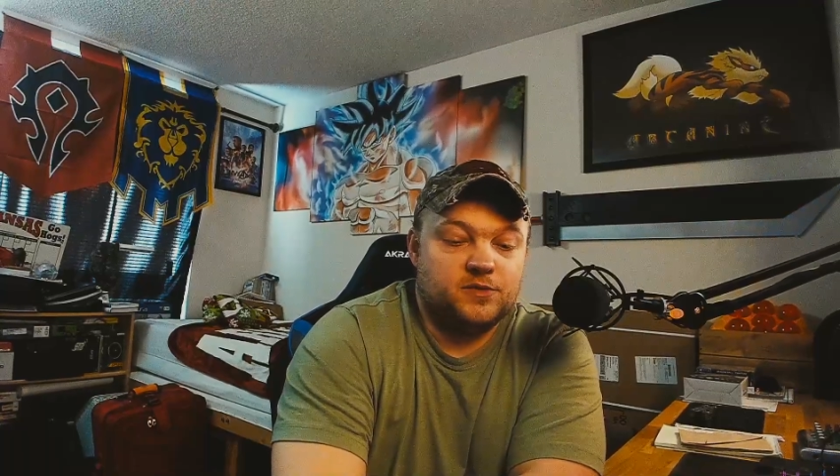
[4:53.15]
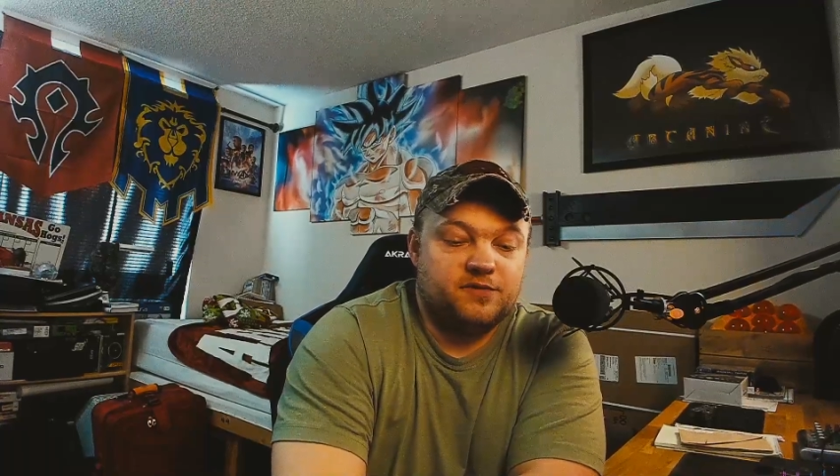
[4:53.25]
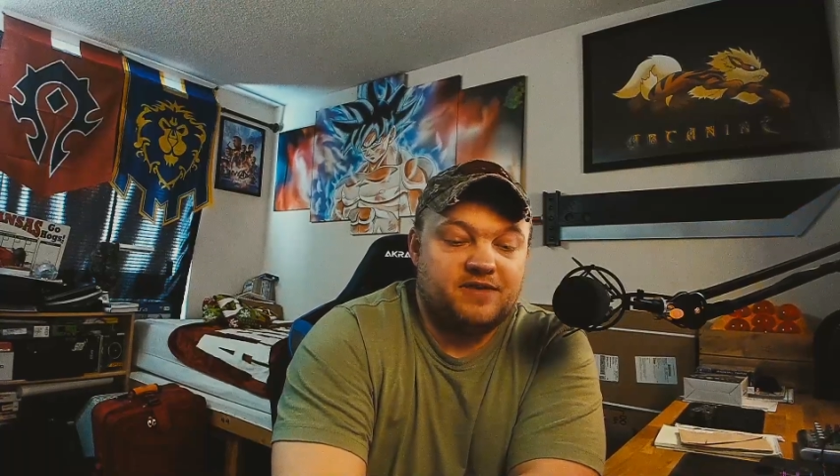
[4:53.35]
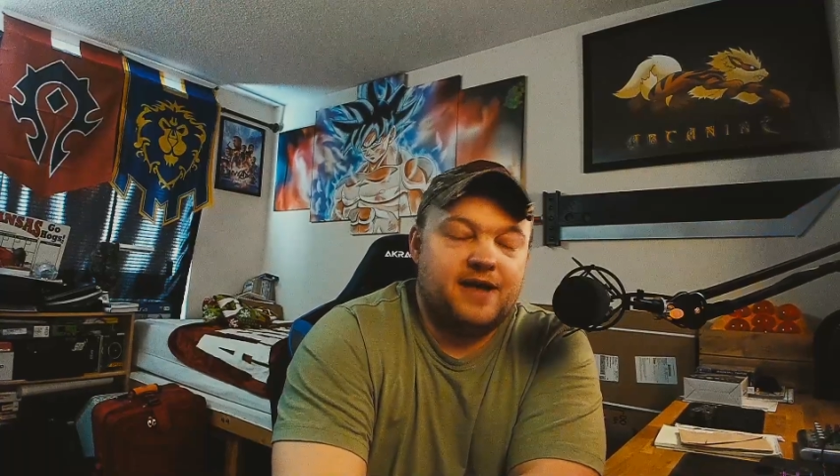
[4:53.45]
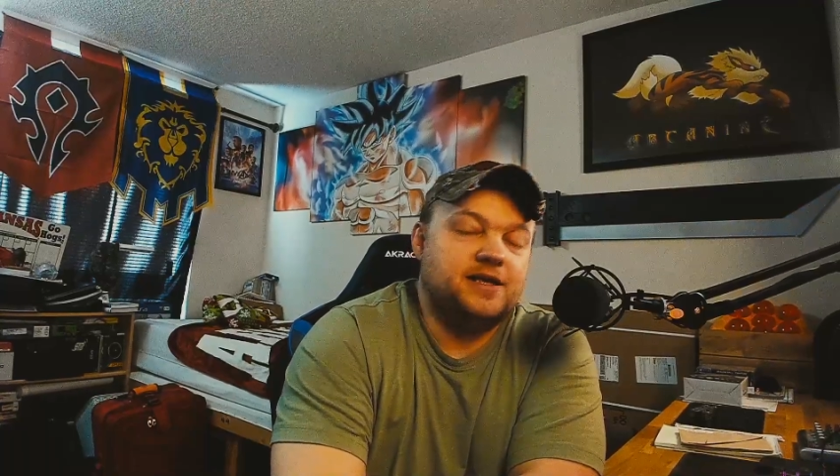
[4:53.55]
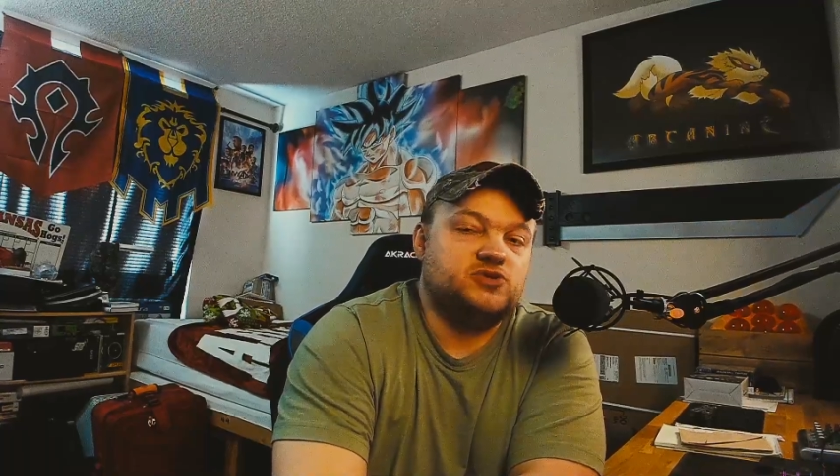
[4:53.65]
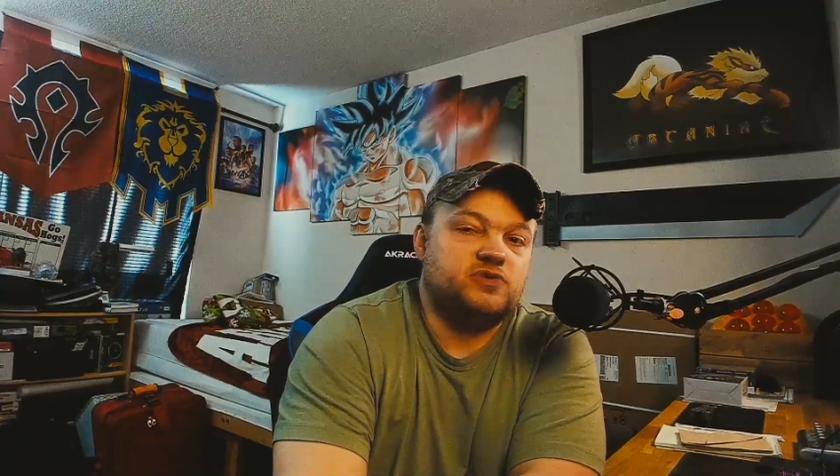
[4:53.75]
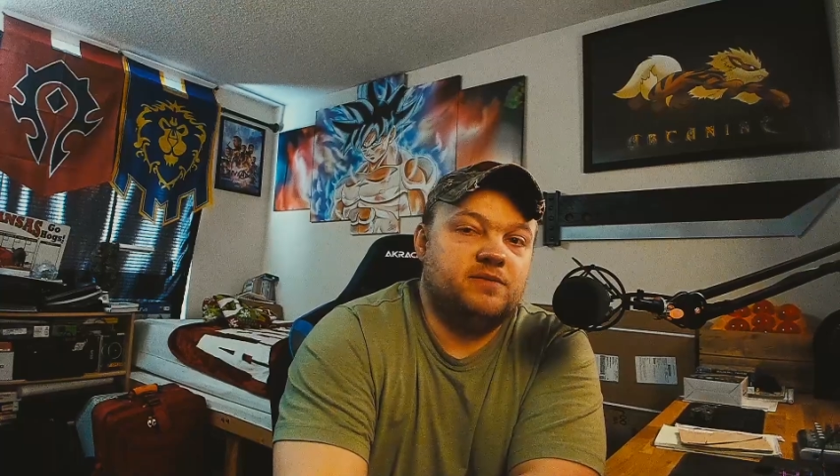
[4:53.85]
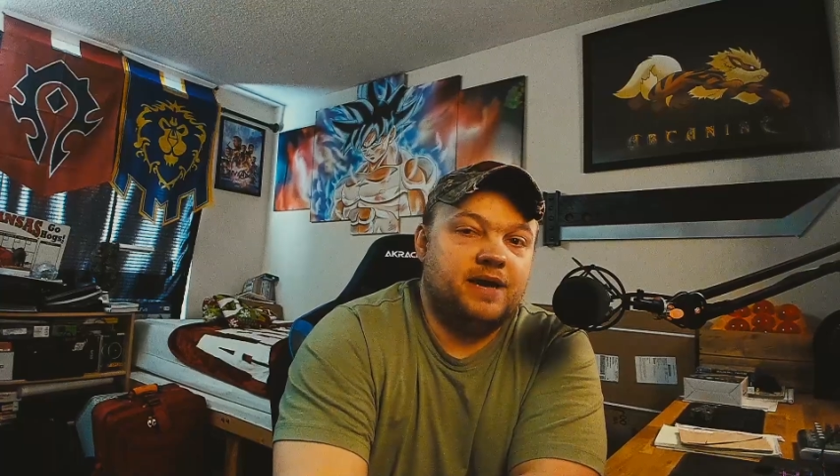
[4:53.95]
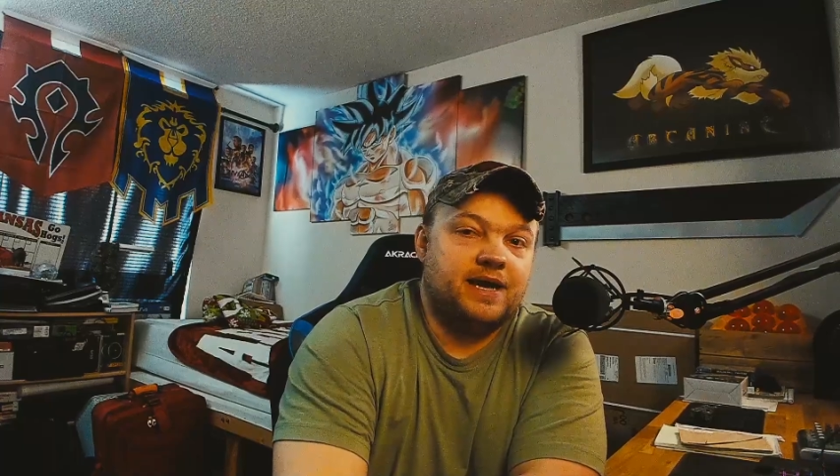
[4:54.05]
we've gotten this
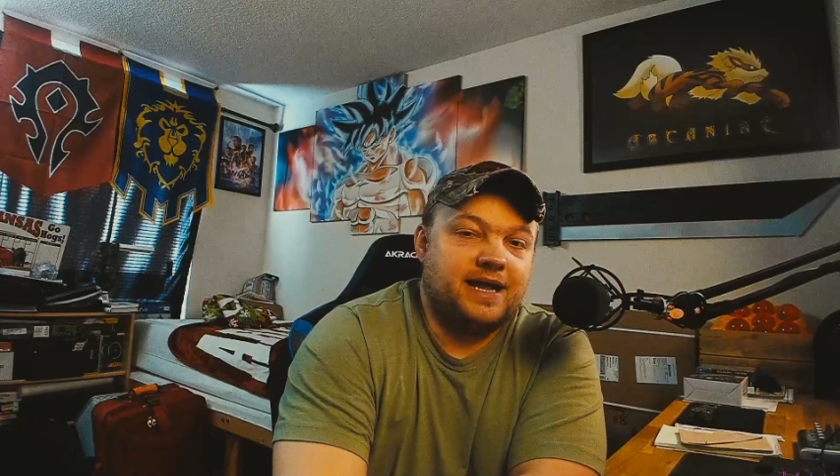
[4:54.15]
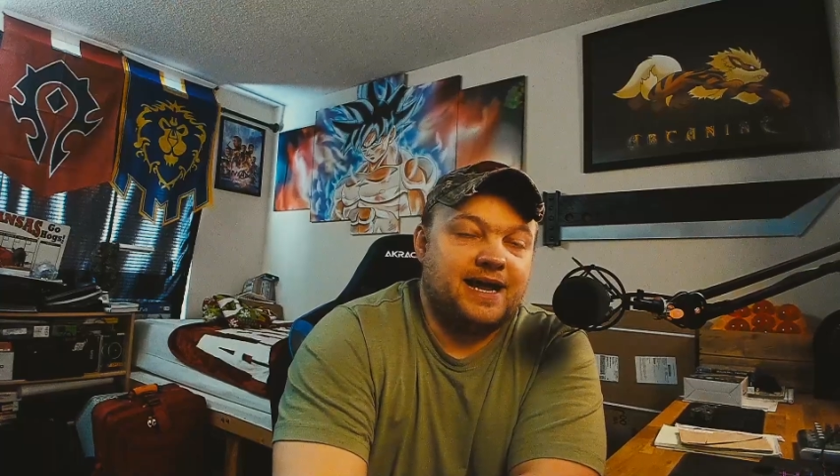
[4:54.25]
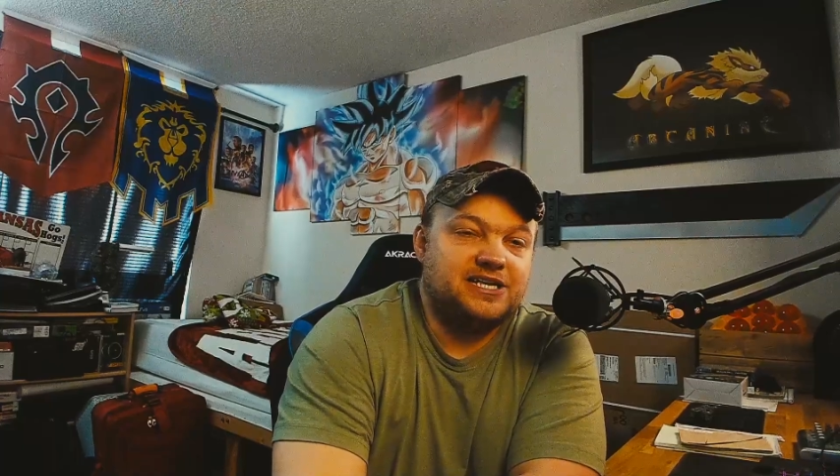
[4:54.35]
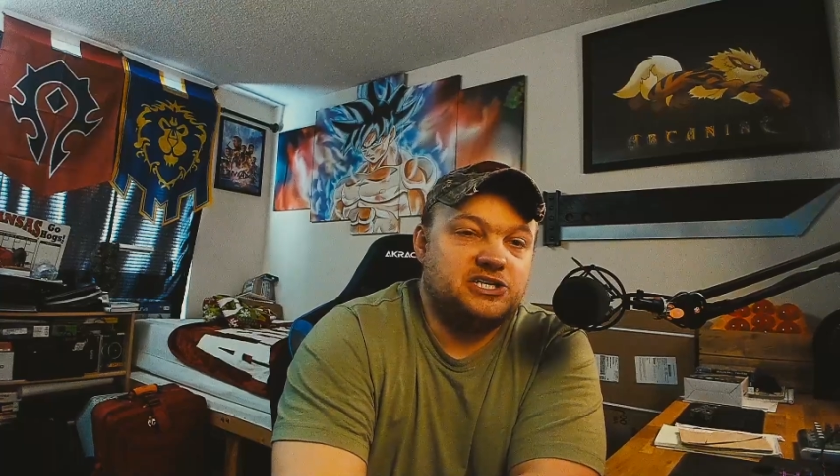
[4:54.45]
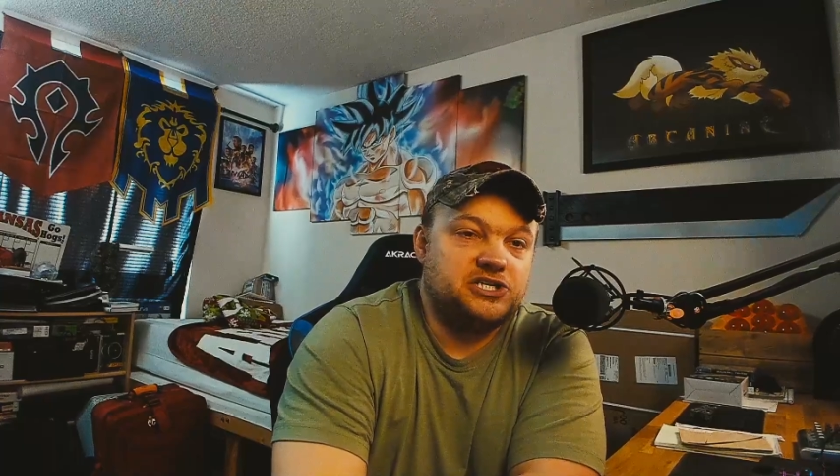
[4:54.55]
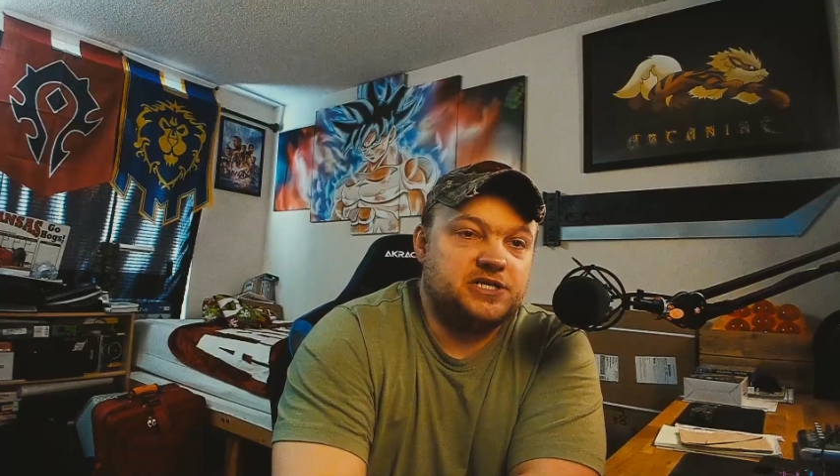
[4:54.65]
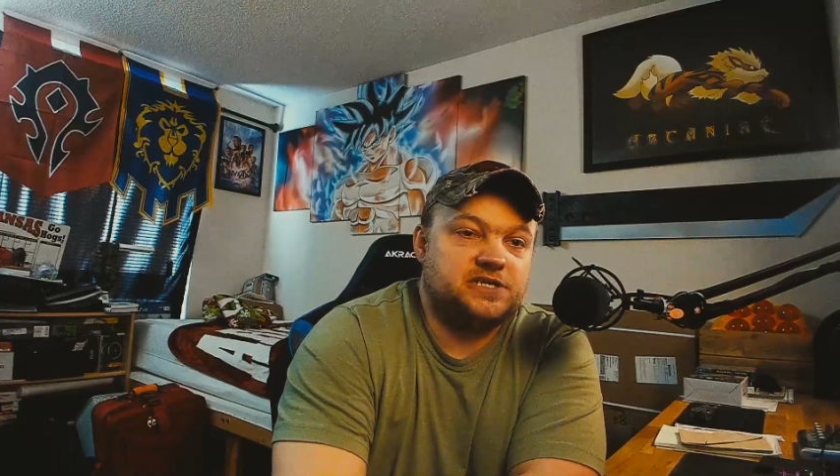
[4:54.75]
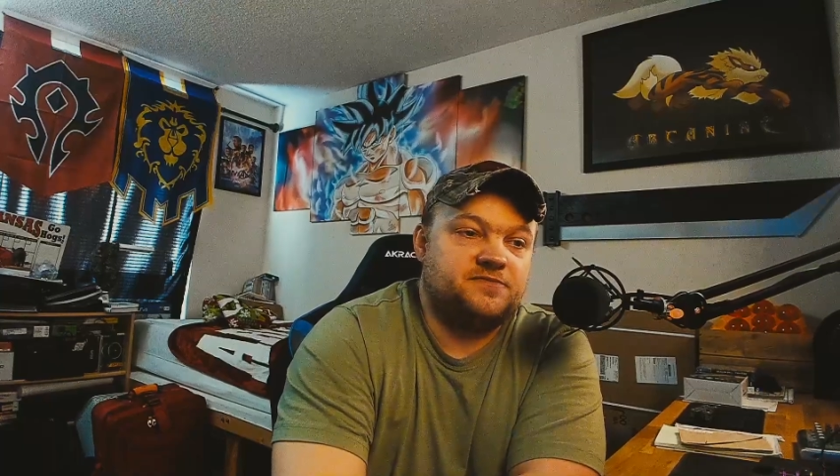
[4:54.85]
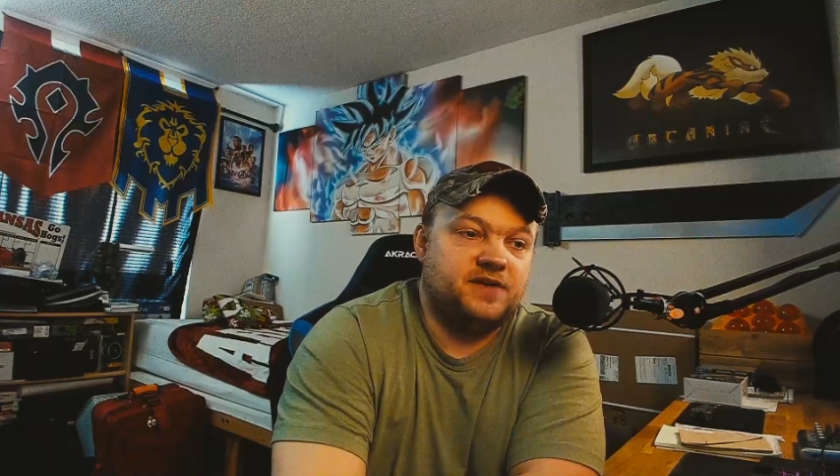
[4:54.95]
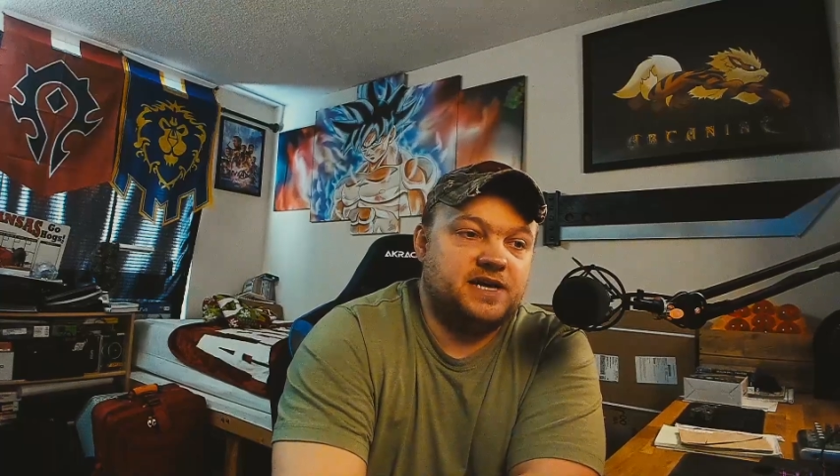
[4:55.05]
remake, and I
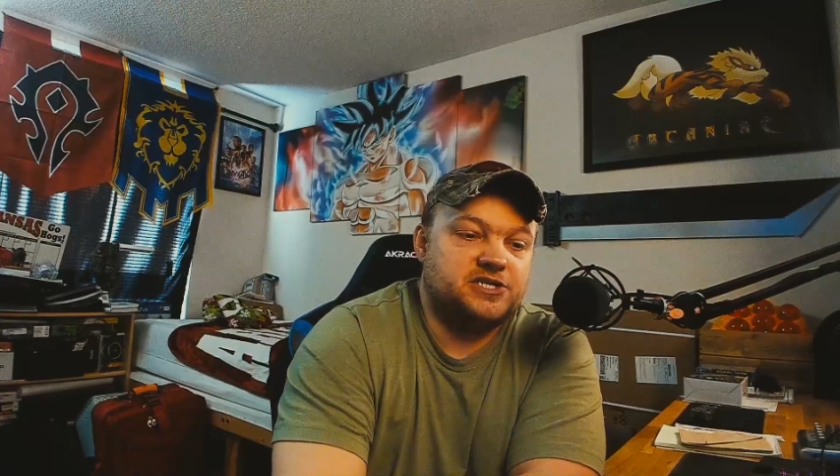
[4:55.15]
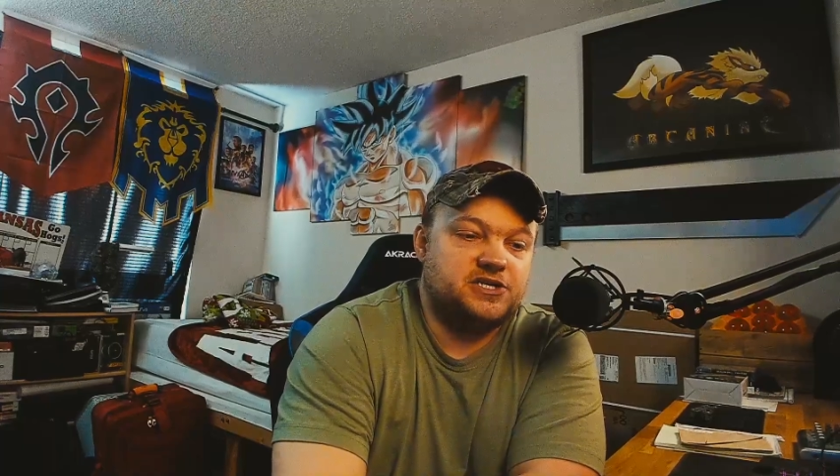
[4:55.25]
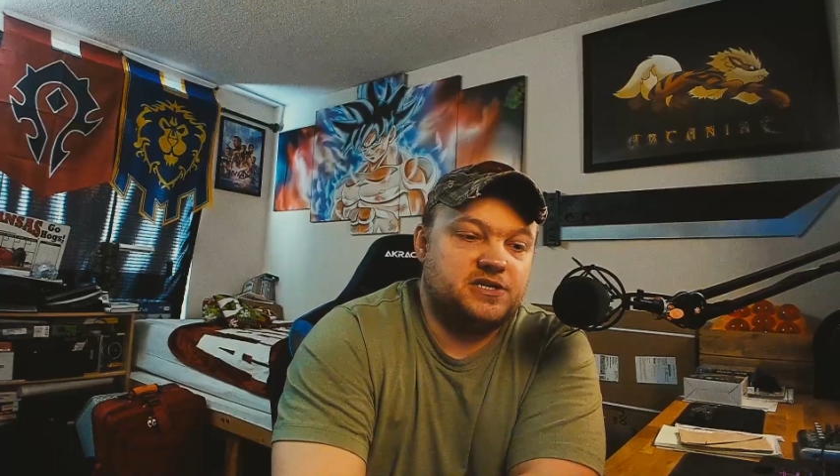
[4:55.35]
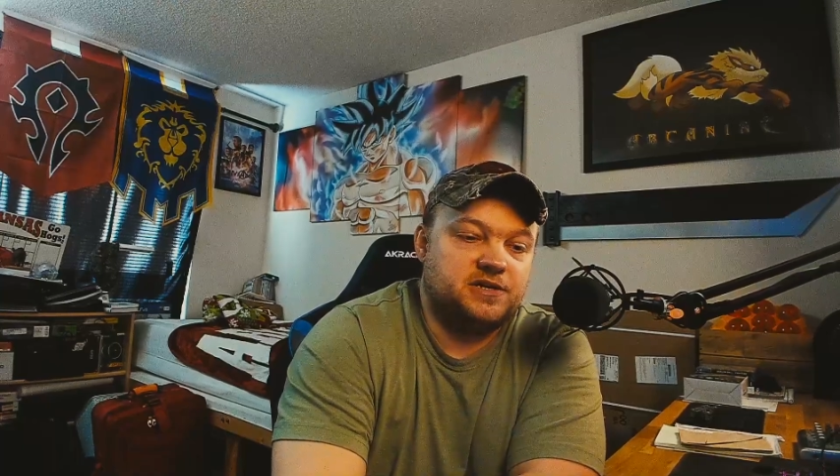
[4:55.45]
just finished